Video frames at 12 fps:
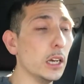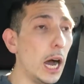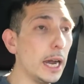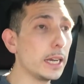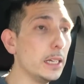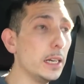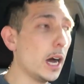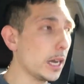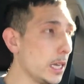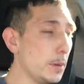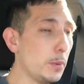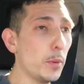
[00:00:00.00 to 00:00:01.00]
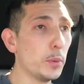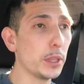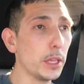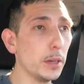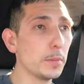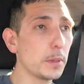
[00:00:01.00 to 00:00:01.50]
I could not keep up
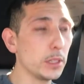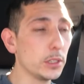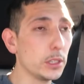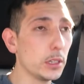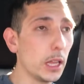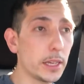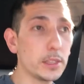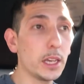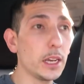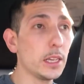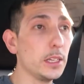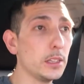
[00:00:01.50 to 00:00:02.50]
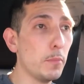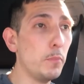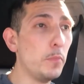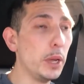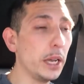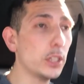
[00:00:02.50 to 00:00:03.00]
with him because, like I said, he's a
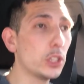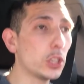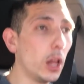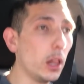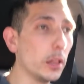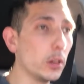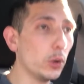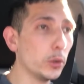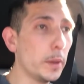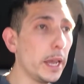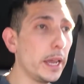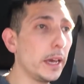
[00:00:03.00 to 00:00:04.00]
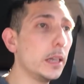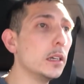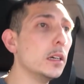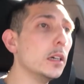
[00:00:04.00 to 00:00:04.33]
big, solid old man,